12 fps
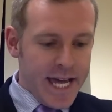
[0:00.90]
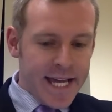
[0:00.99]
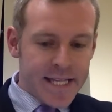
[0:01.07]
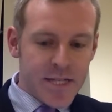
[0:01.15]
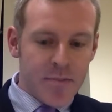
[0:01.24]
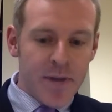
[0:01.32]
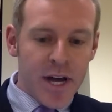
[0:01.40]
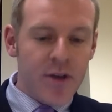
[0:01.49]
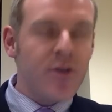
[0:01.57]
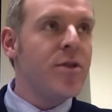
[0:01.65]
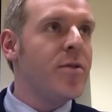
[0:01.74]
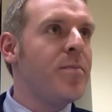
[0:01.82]
It's
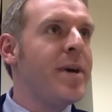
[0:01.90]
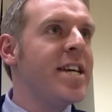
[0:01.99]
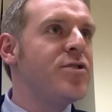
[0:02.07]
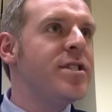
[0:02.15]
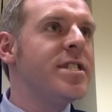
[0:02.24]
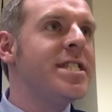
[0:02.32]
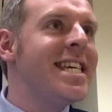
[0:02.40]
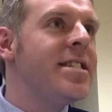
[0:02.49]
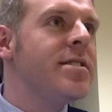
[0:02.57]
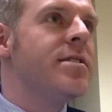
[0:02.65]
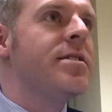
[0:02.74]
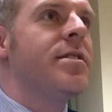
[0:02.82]
about patron
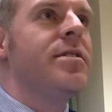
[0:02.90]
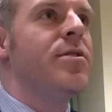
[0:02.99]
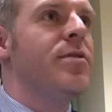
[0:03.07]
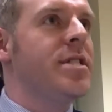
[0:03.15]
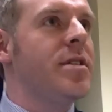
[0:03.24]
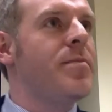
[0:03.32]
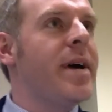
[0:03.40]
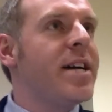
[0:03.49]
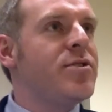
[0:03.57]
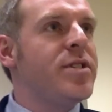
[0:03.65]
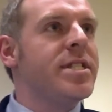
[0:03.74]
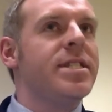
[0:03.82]
saints, so it's St.
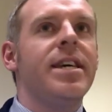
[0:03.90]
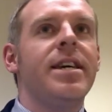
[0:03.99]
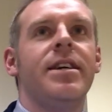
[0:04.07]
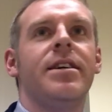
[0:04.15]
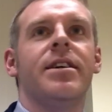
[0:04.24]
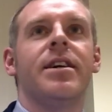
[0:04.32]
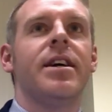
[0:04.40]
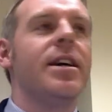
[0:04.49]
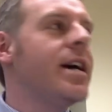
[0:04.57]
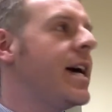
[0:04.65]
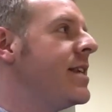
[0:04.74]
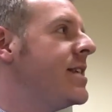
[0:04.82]
Patrick's Day
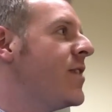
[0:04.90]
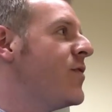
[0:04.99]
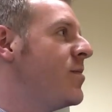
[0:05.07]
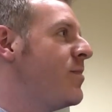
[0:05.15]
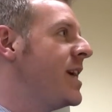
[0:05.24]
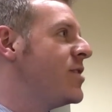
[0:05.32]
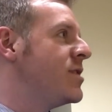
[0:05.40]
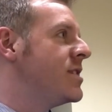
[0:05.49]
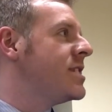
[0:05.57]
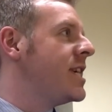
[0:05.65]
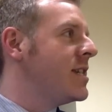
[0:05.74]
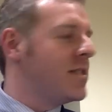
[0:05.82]
and different patron
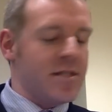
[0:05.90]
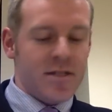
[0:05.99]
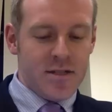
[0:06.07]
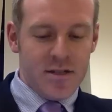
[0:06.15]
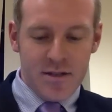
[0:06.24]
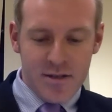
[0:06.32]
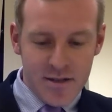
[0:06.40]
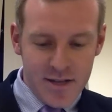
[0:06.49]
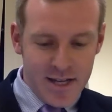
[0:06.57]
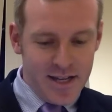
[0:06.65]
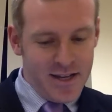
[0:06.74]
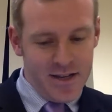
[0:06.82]
saints
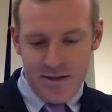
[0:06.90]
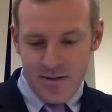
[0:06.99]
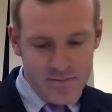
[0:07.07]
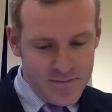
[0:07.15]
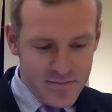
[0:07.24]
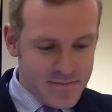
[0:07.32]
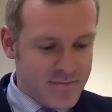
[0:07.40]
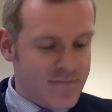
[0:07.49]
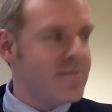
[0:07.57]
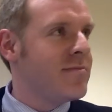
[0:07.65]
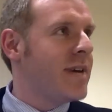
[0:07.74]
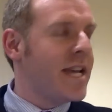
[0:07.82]
in
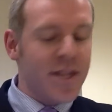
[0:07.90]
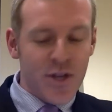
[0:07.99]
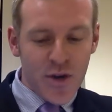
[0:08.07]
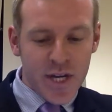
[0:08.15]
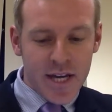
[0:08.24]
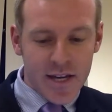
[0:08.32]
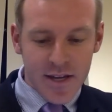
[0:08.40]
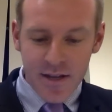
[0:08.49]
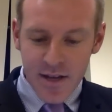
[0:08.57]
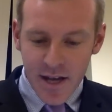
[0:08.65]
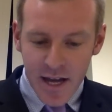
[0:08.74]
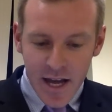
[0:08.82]
the UK.
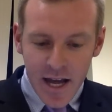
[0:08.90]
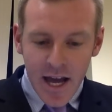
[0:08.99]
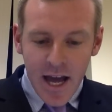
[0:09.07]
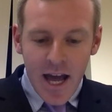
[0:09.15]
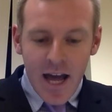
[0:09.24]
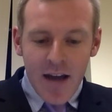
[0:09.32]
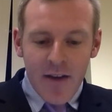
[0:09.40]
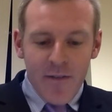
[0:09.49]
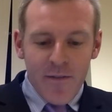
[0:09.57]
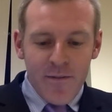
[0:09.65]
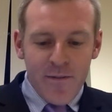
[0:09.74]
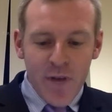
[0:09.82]

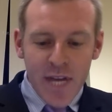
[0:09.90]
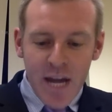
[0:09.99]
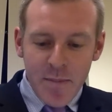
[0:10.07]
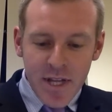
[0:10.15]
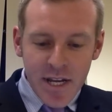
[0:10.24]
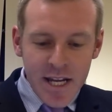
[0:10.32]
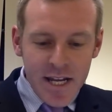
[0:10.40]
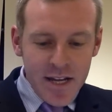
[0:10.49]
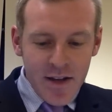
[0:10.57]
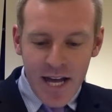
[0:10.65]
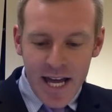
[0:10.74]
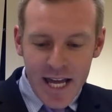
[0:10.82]

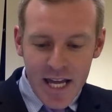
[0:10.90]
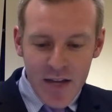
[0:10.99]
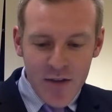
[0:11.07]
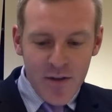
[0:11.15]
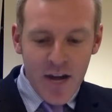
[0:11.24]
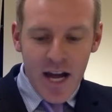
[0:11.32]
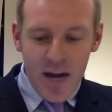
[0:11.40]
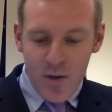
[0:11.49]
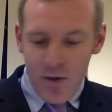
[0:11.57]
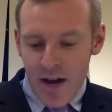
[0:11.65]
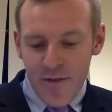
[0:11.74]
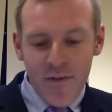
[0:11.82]
Vocabulary,
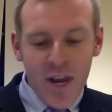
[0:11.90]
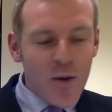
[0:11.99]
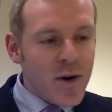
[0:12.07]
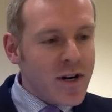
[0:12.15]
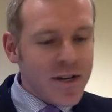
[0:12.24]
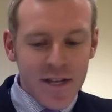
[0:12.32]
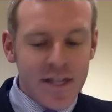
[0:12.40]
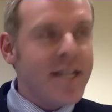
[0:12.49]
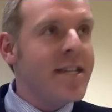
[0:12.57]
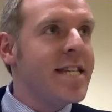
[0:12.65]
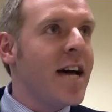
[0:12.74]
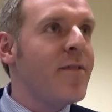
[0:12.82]
a flower,
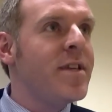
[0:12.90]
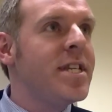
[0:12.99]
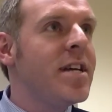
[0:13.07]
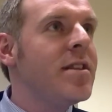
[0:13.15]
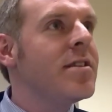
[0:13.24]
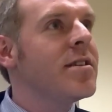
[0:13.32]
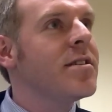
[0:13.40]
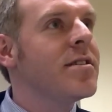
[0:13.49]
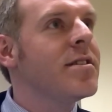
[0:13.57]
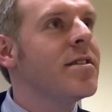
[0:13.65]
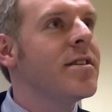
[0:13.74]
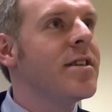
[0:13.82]
the daffodil,
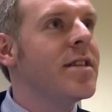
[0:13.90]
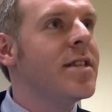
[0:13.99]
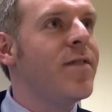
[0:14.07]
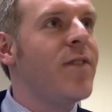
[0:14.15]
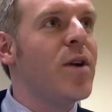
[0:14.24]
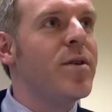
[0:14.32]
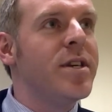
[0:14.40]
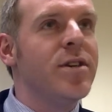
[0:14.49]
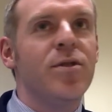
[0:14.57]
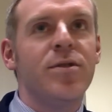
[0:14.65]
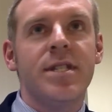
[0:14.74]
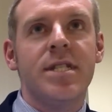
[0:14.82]
the flower that
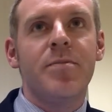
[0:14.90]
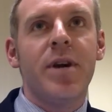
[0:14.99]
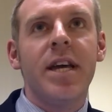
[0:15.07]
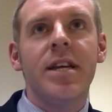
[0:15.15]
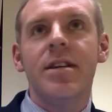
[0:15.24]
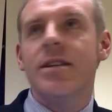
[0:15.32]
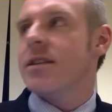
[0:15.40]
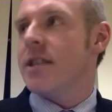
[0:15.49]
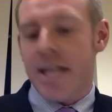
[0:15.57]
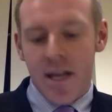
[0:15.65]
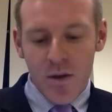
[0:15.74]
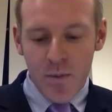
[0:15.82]
grows in spring,
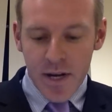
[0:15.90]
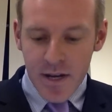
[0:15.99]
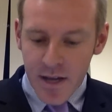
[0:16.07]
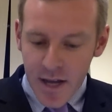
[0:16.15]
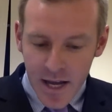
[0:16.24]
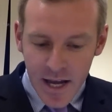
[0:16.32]
the yellow one.